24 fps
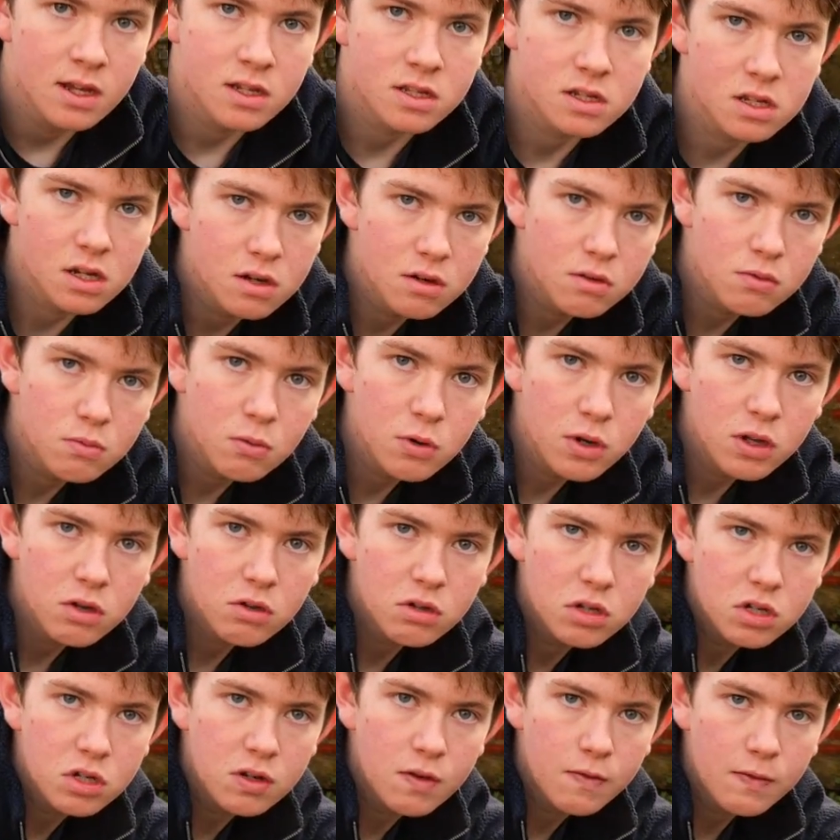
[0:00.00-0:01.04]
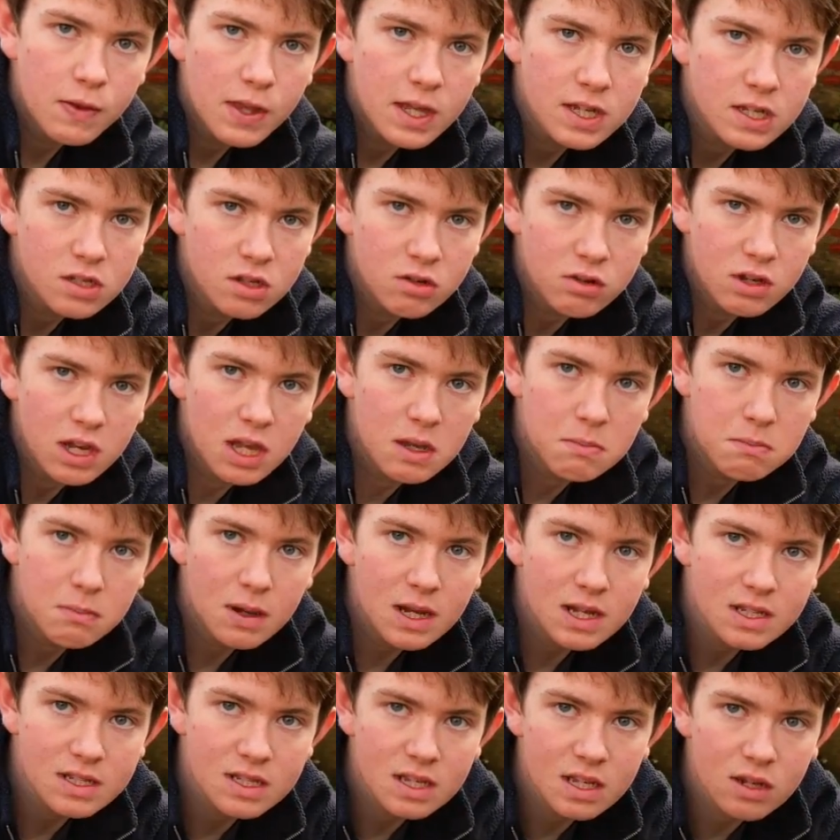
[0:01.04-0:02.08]
So what you can do for this is you can keep
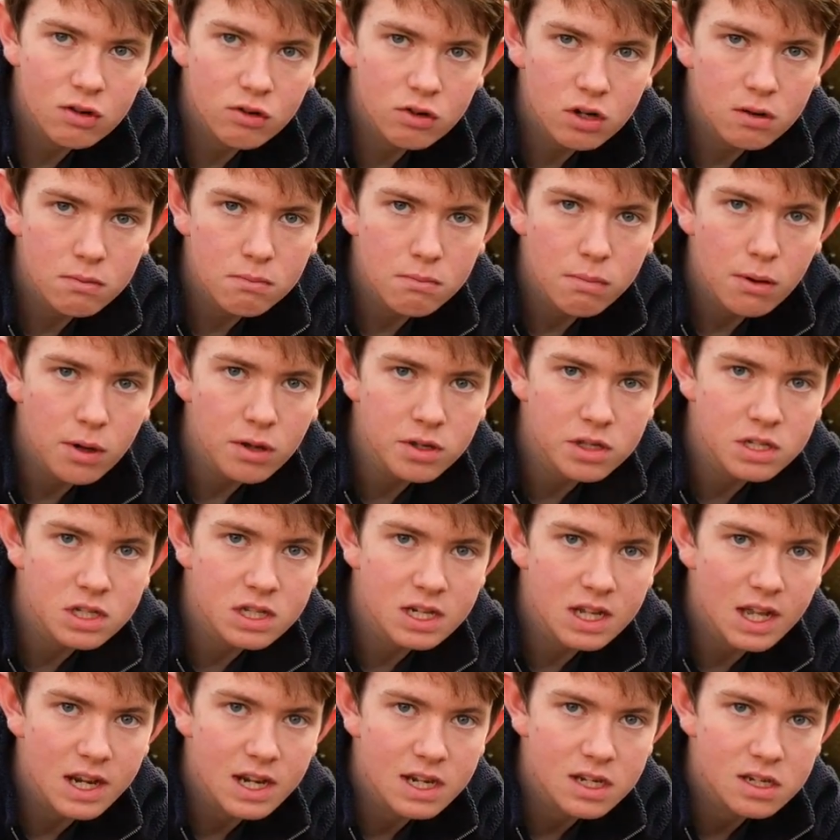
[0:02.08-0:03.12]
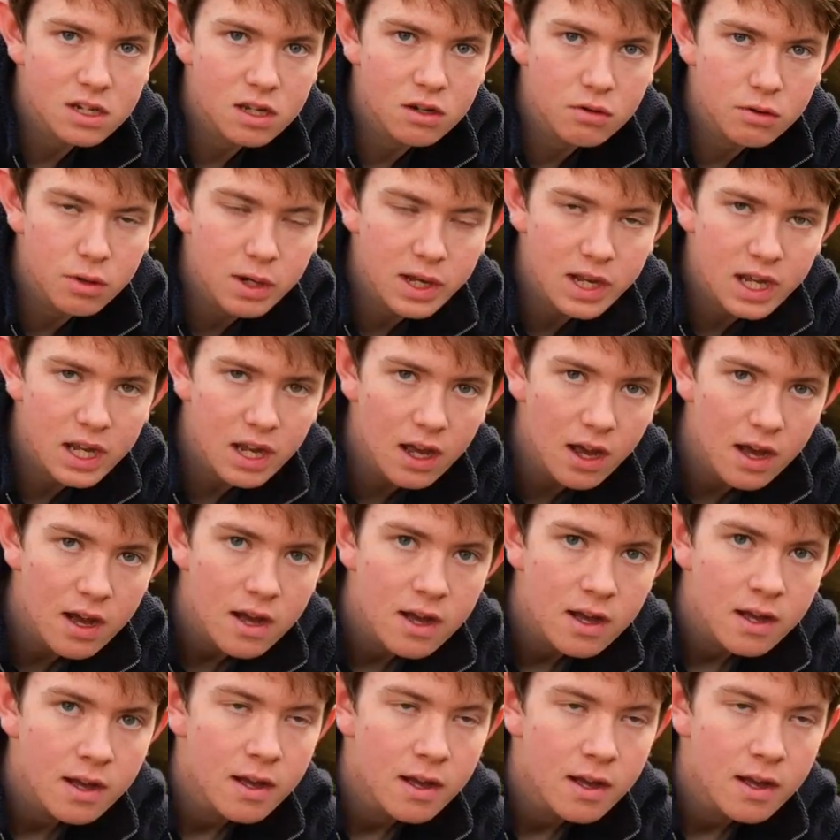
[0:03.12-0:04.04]
mixing your compost to get it to go quicker,